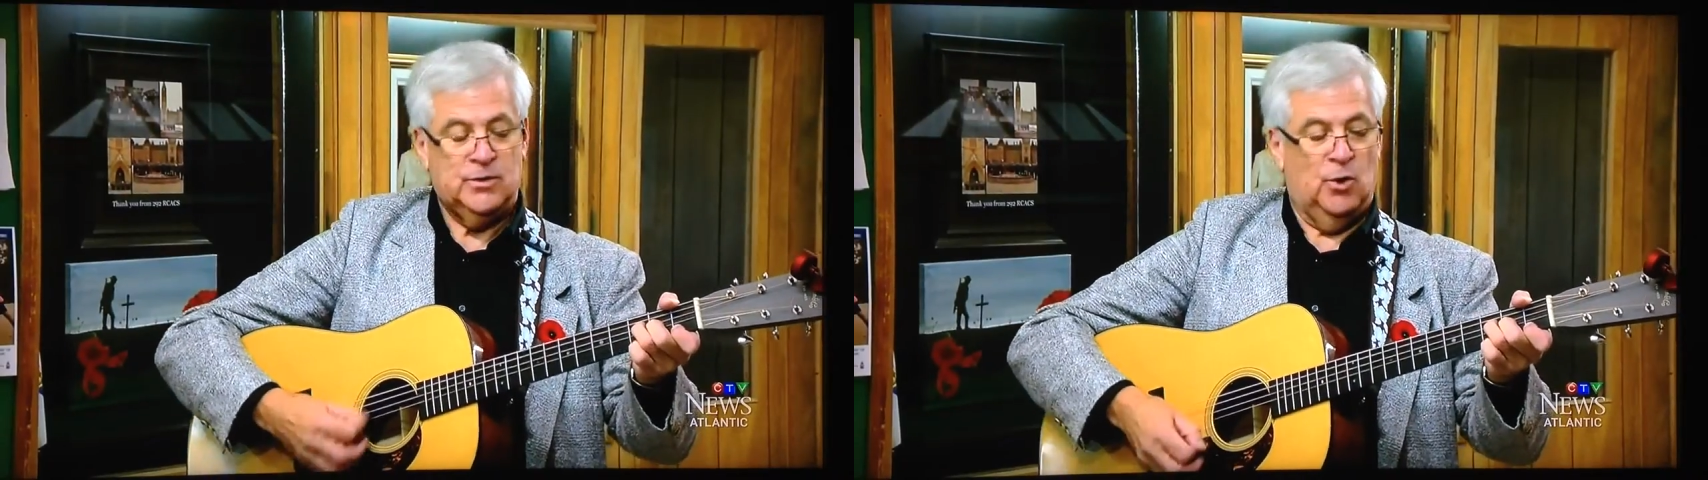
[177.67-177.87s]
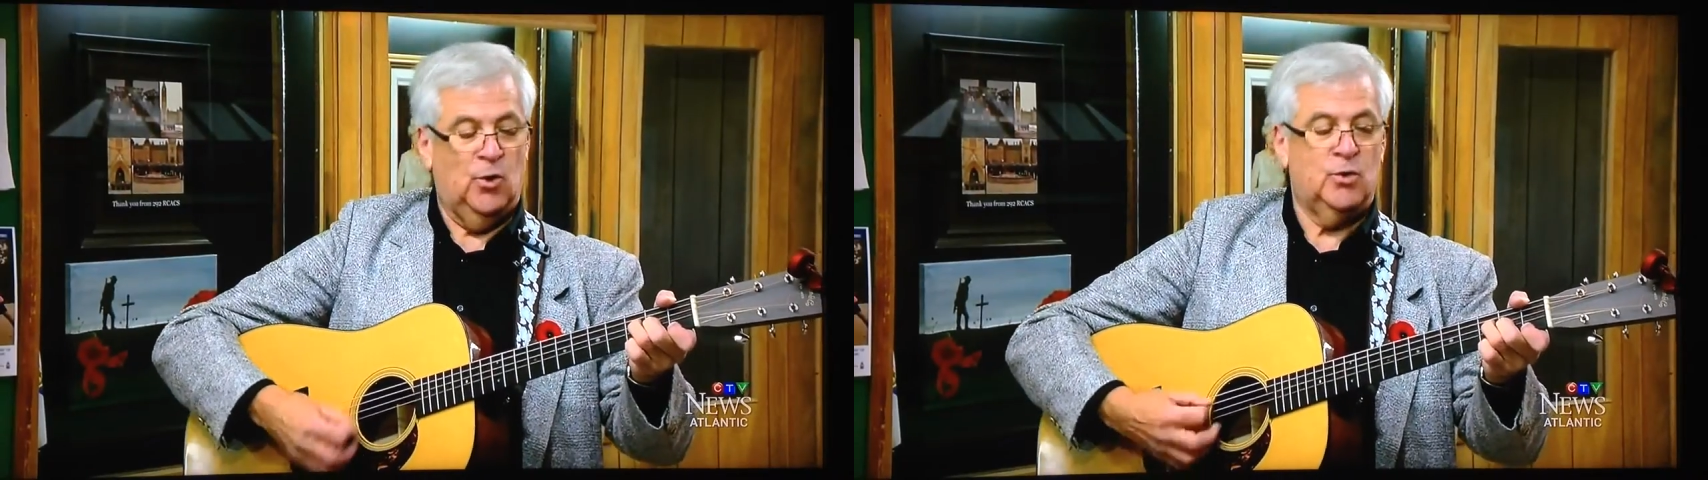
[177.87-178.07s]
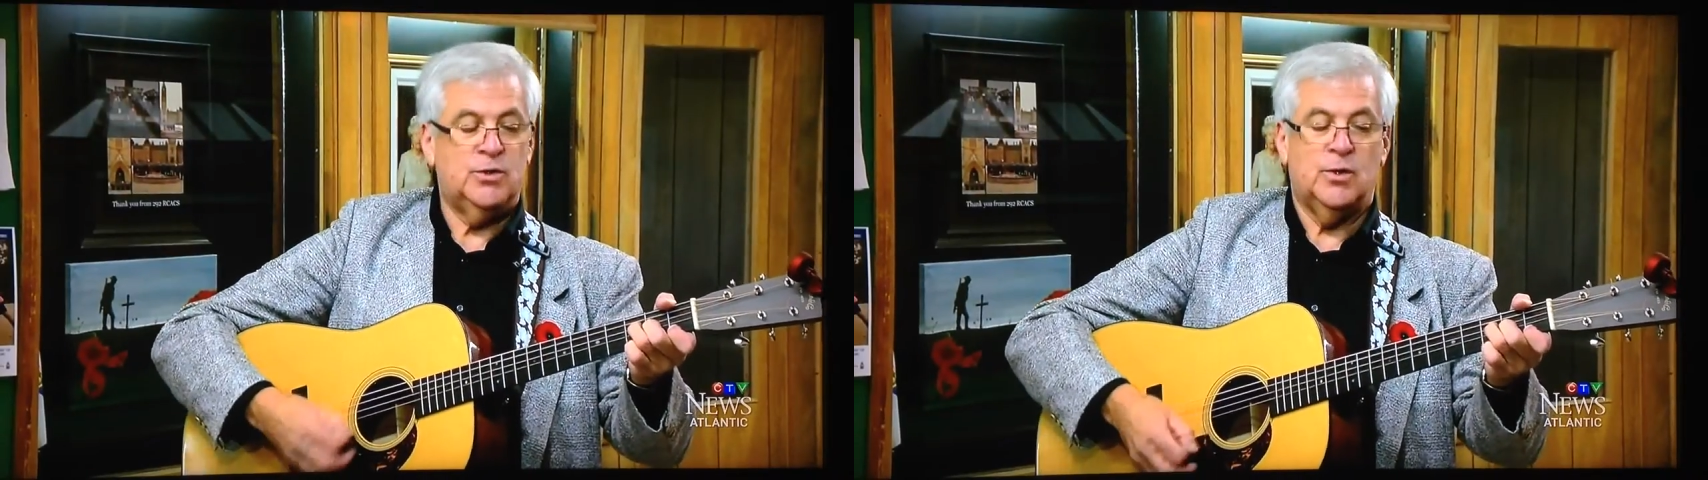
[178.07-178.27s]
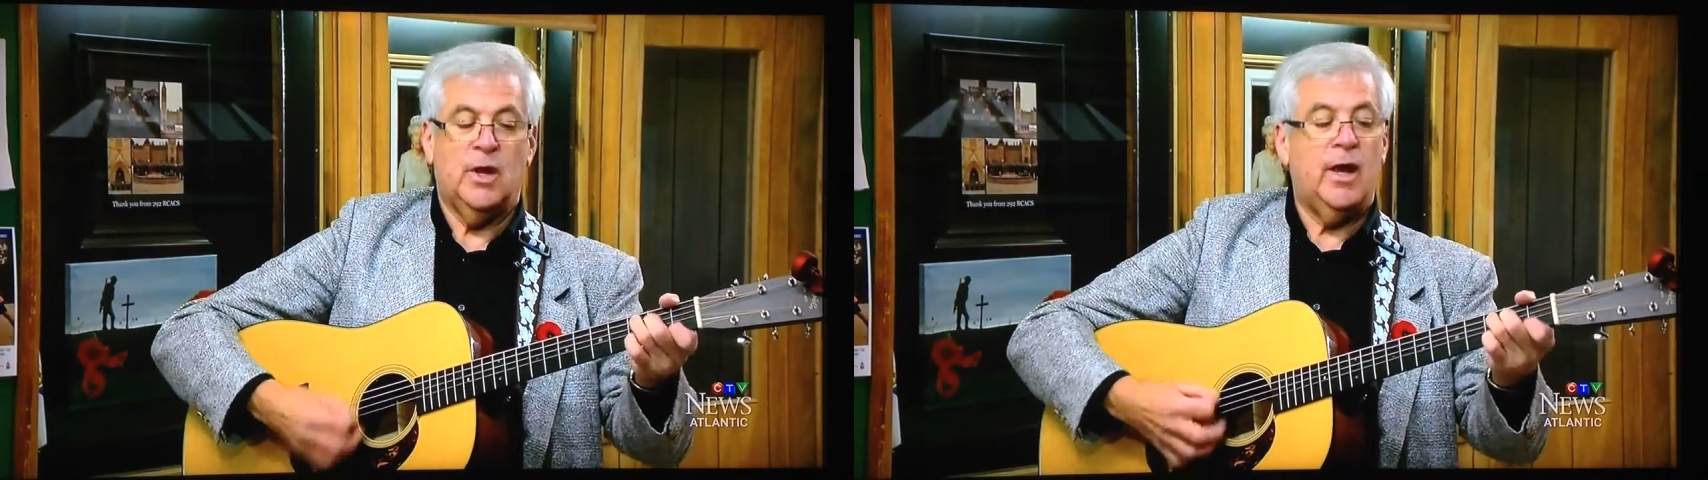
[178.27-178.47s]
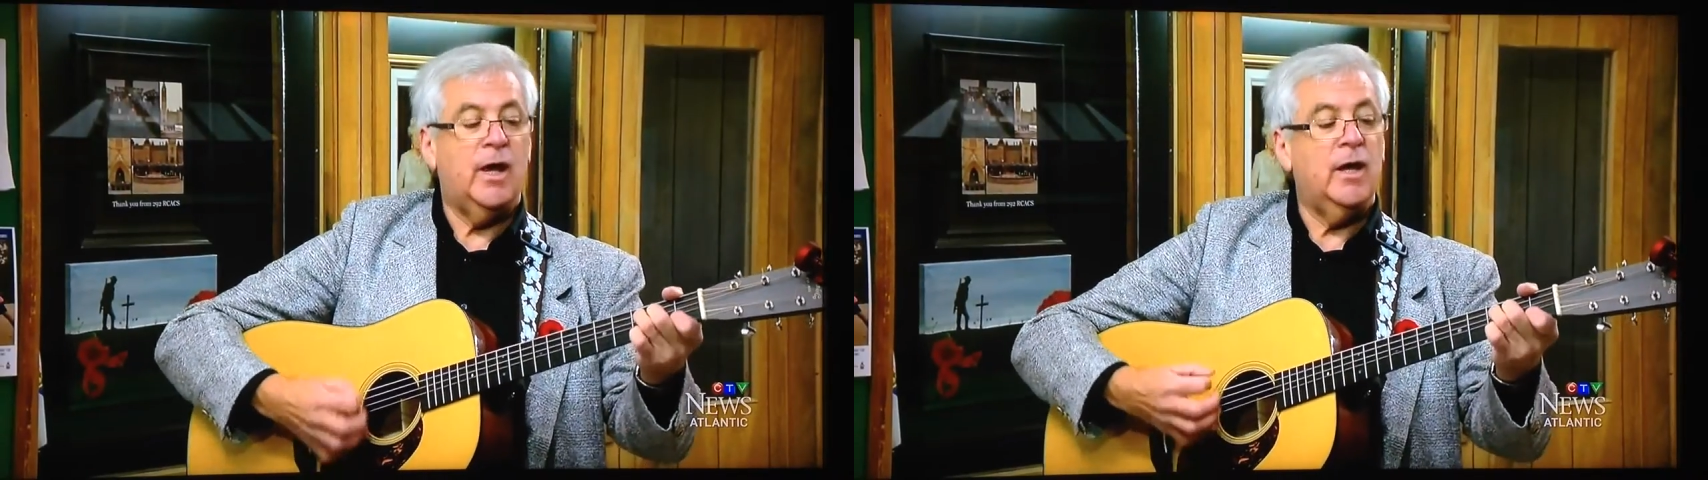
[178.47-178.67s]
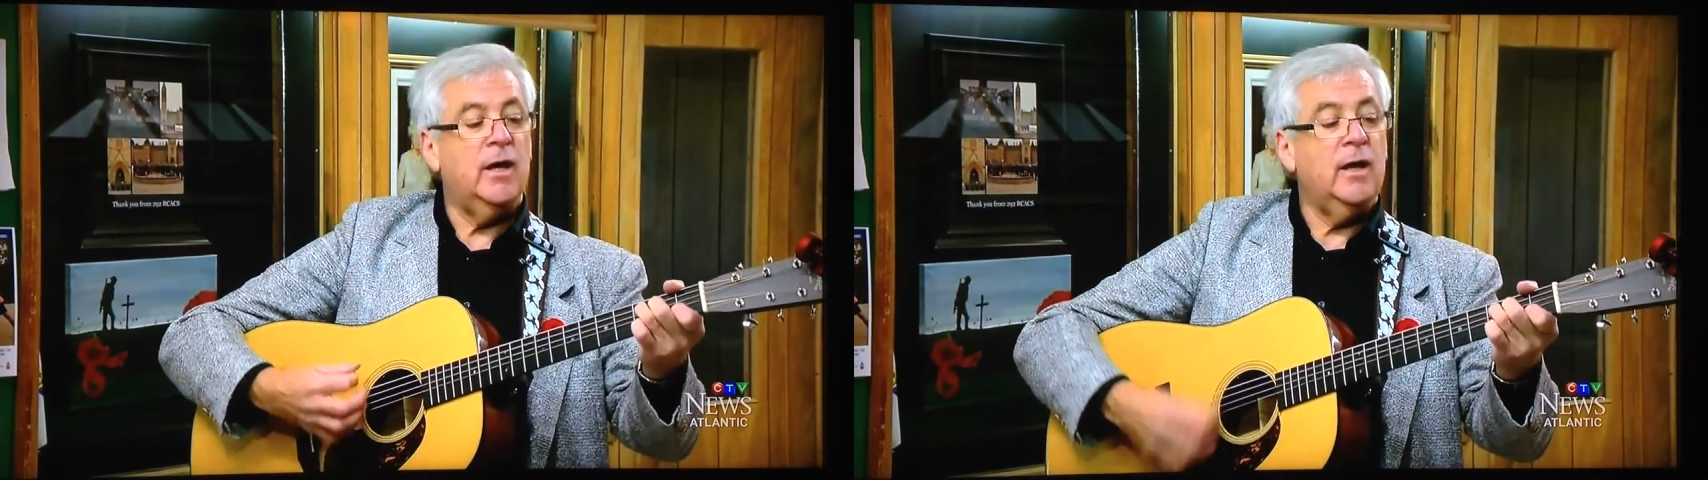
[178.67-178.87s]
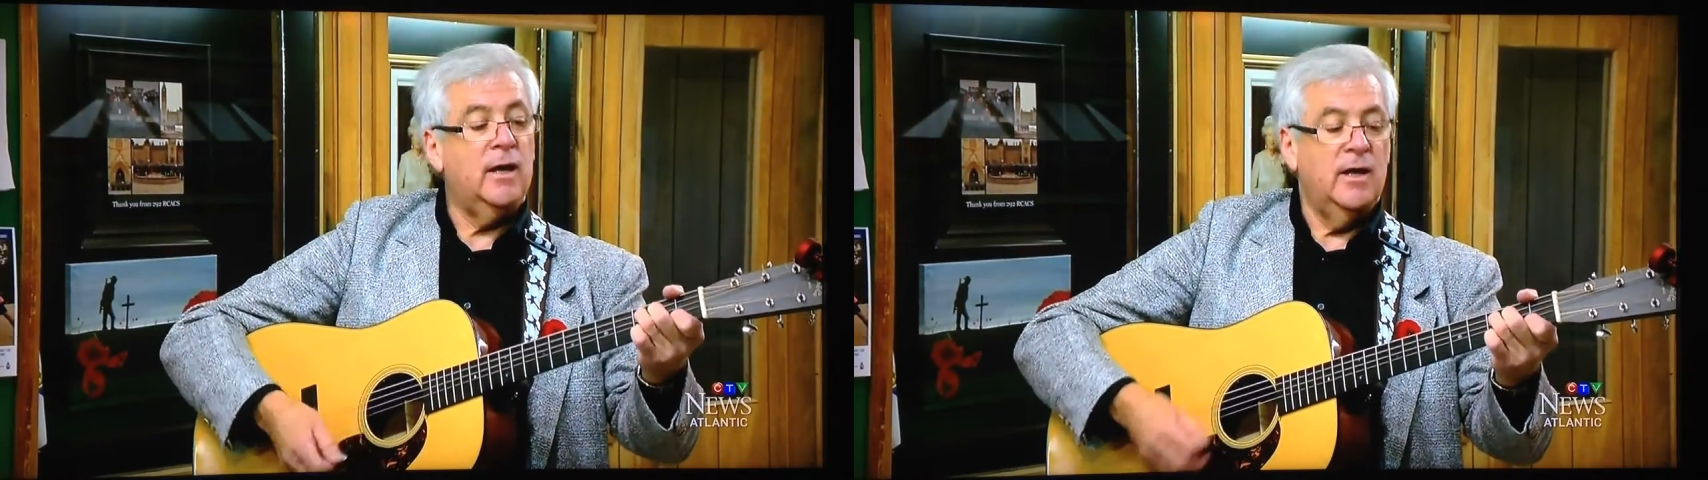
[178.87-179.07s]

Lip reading: soldier lay.